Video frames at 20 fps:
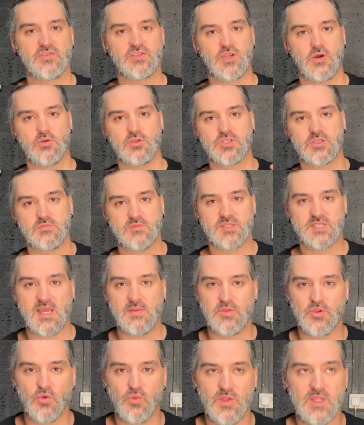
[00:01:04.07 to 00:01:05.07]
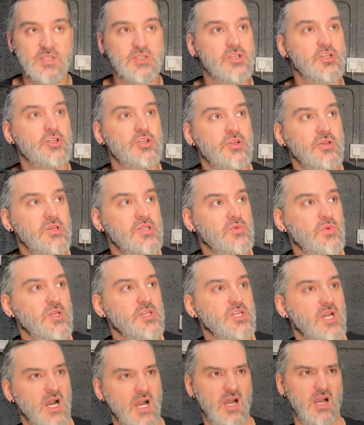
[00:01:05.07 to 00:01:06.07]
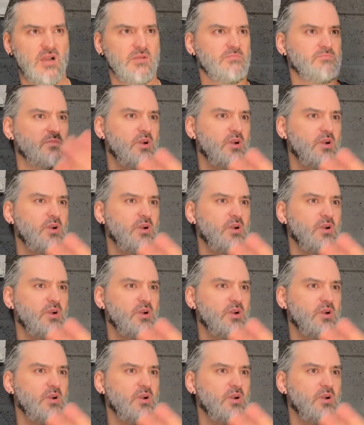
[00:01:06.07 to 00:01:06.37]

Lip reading: sold some Samuel Windsor shoes, which are